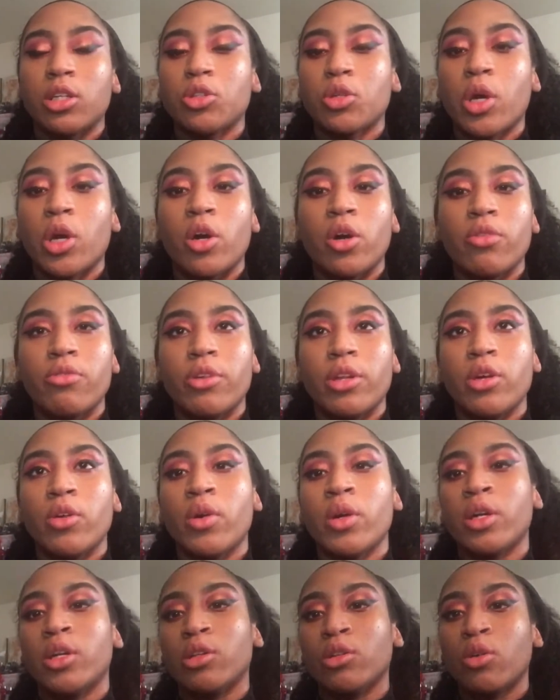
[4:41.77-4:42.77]
try on video
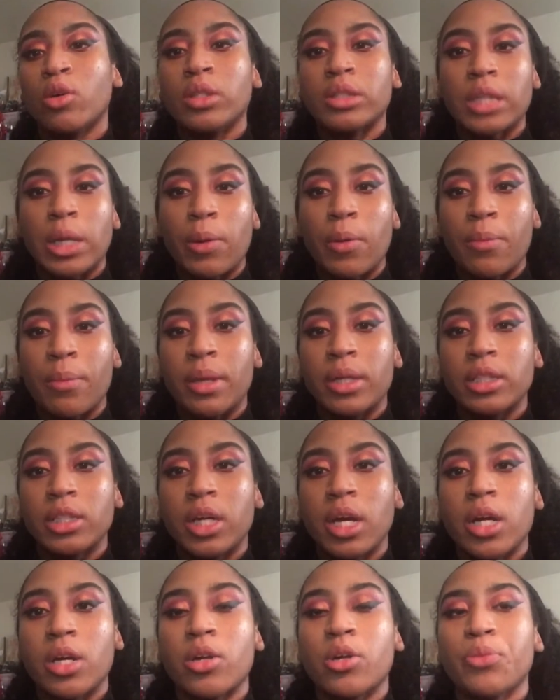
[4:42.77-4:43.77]
in a long time on my
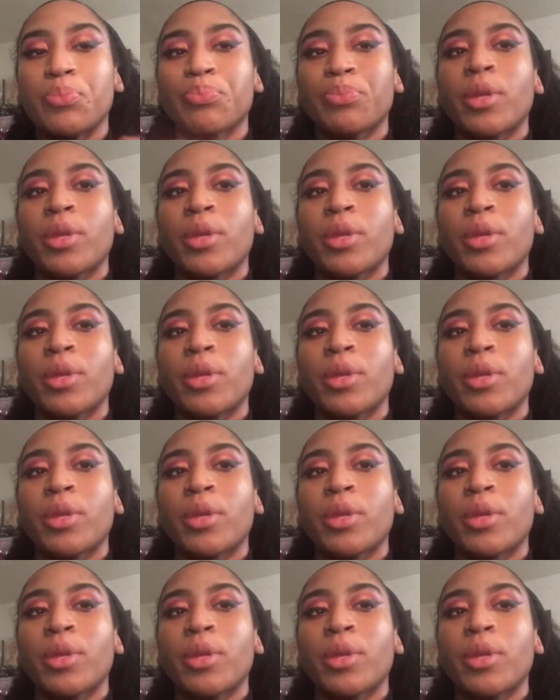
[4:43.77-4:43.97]
channel.